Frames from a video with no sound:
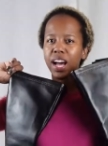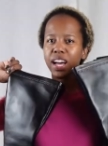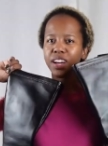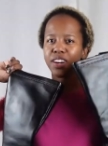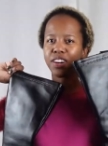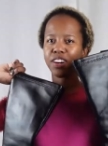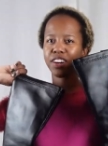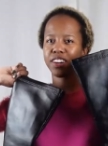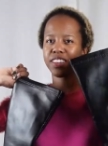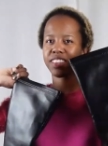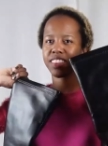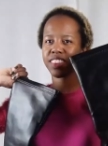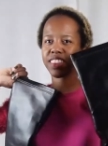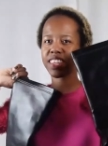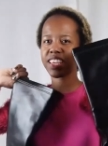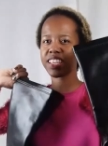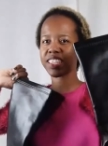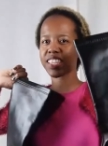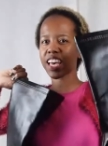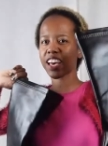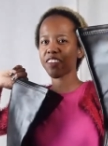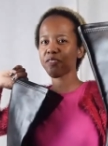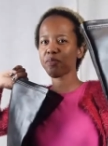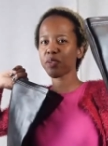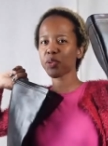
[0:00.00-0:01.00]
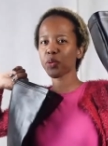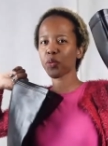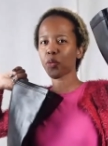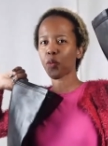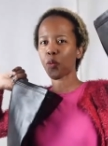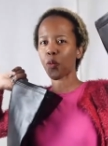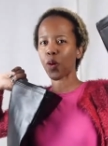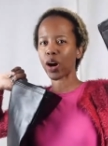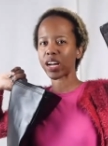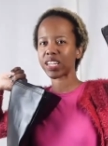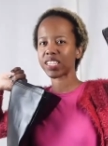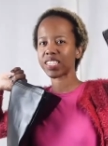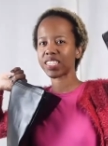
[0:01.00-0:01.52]
I got these I've
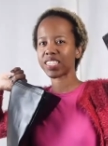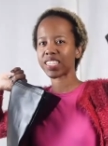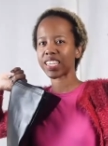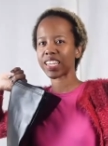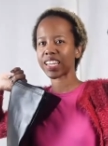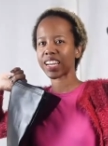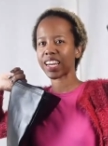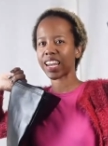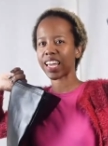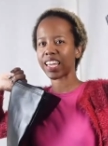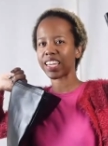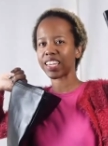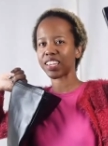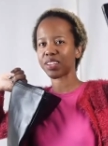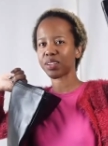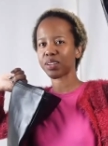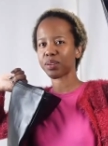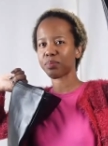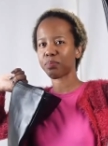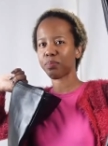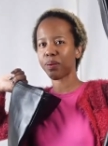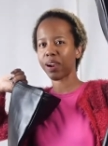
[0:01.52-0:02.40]
been wanting like